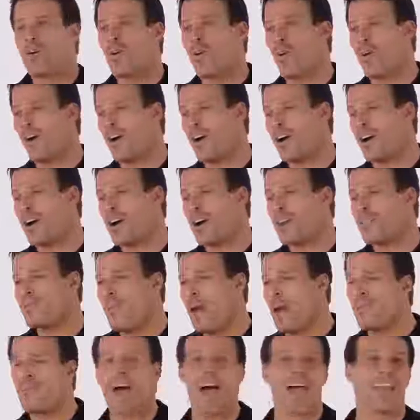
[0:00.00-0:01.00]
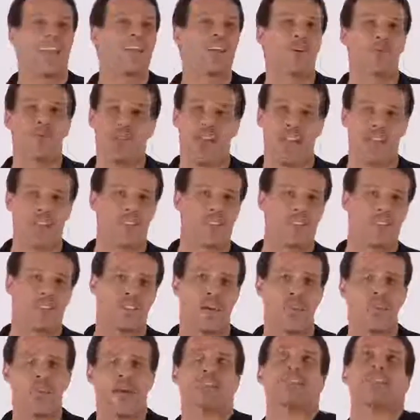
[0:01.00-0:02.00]
Or I'm not in a
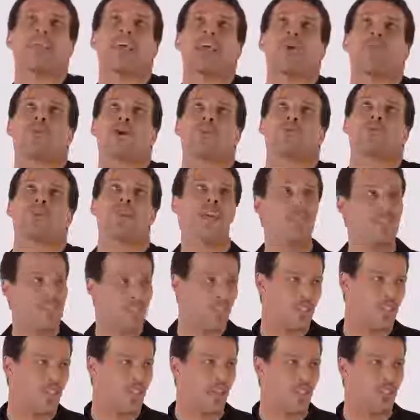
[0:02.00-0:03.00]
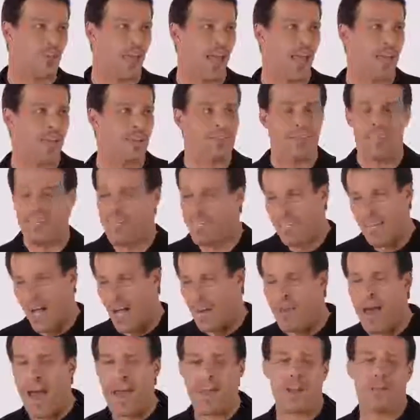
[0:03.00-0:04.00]
relationship. I say I want a relationship, but
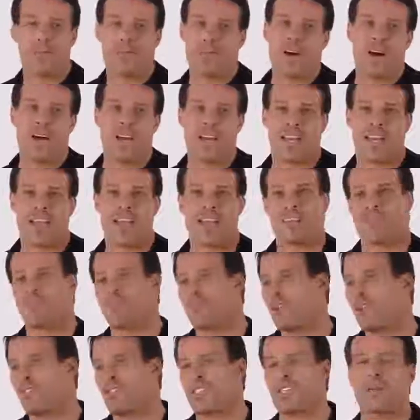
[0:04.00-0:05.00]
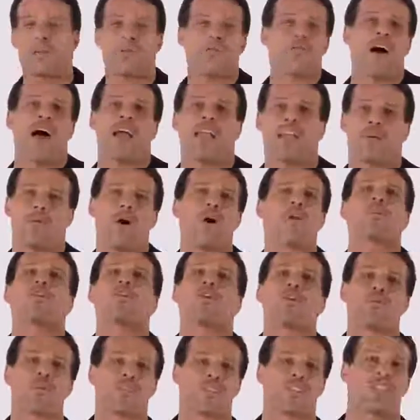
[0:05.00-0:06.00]
I'm not in one, and I don't seem to find them. All the
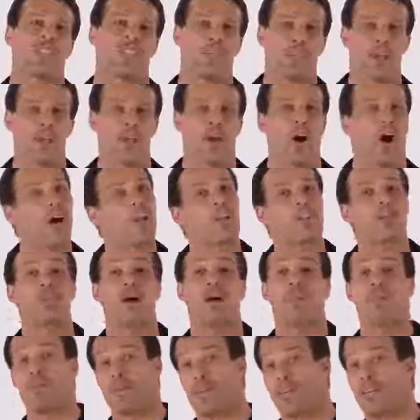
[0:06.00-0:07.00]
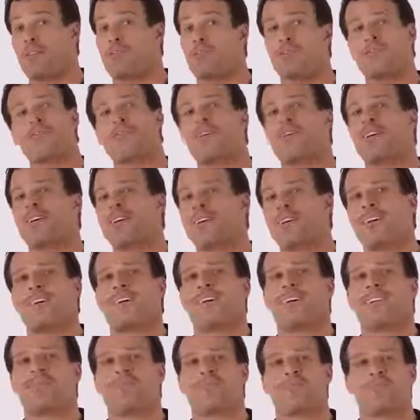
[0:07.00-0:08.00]
good ones seem to be gone is my belief.
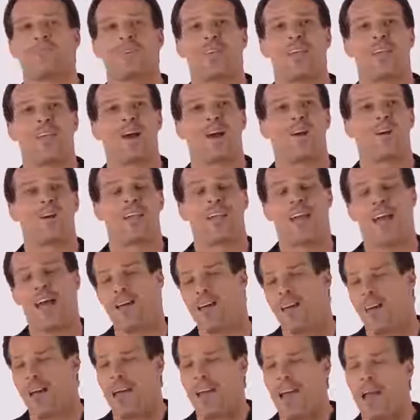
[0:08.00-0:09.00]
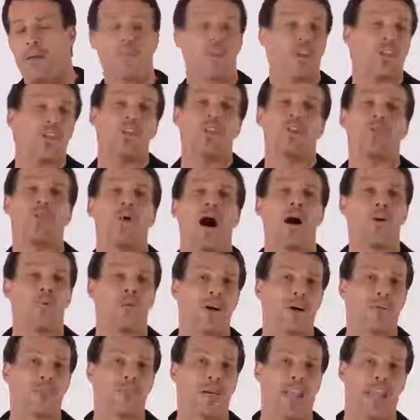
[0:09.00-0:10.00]
And I really do want
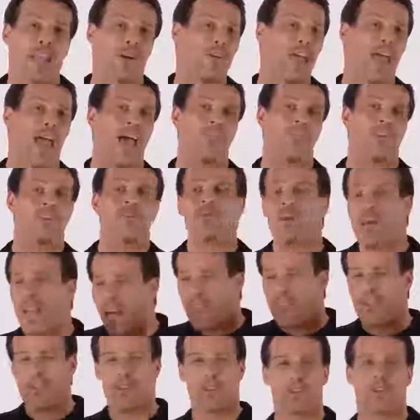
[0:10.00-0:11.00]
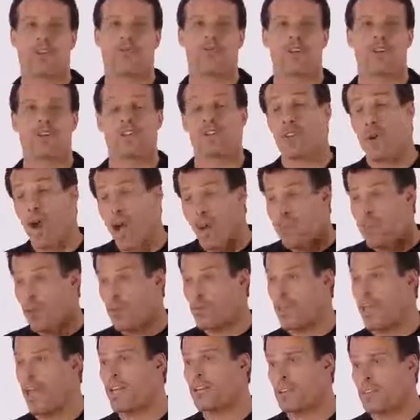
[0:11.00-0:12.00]
one, but I don't have it. Whatever your definition. Or I'm in a
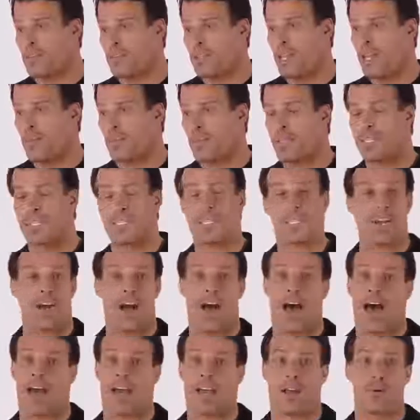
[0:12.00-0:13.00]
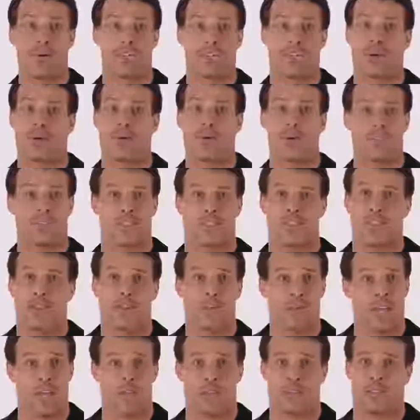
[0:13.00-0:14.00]
relationship, and God, I wish I wasn't in a
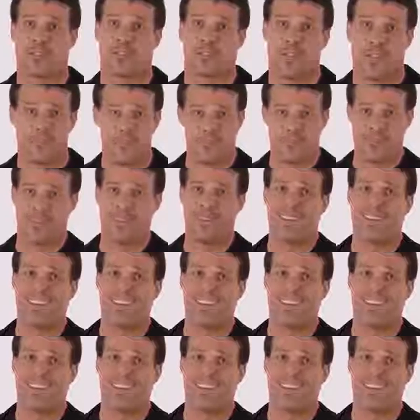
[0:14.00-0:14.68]
relationship.